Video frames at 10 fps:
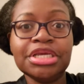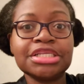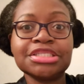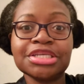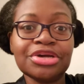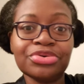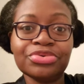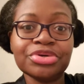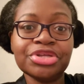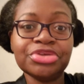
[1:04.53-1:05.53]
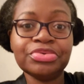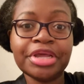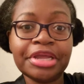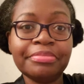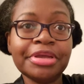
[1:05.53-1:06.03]
etc. You
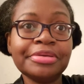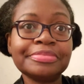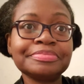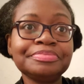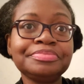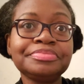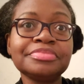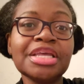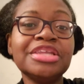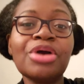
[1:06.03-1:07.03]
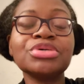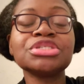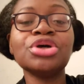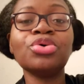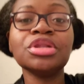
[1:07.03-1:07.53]
name it. There was
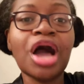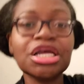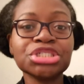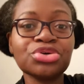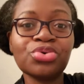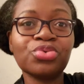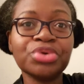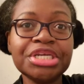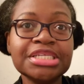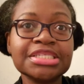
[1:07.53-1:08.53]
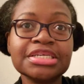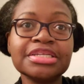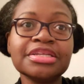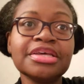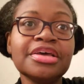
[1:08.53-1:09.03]
no logical
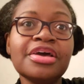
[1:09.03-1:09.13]
reason